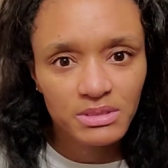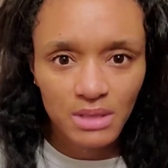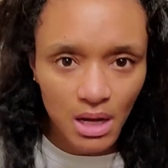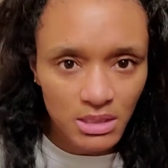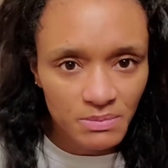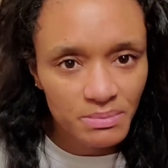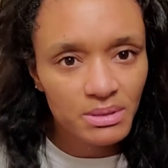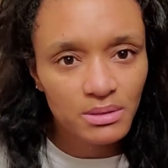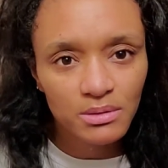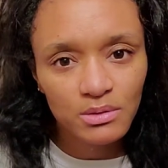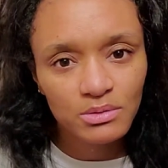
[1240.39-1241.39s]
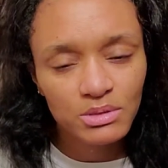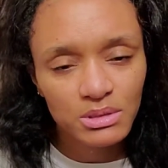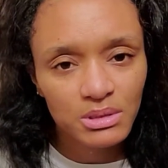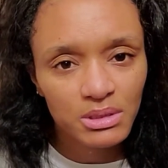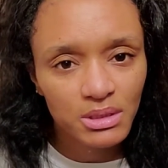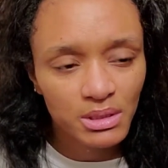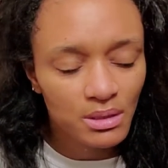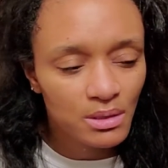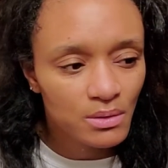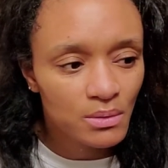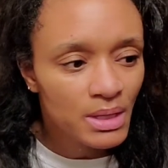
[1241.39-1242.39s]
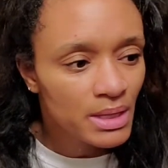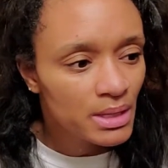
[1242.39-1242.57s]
to the hospital, to, you know,